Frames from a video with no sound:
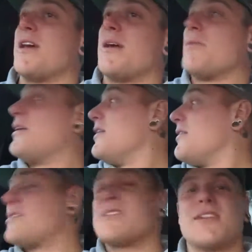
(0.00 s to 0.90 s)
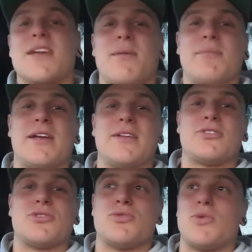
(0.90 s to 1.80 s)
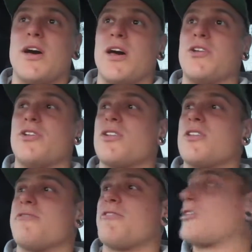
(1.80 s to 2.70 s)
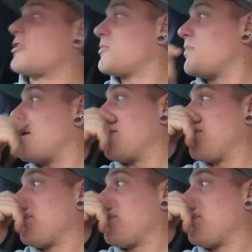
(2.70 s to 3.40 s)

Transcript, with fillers: Um, this is going to come down to uh, not only focus, but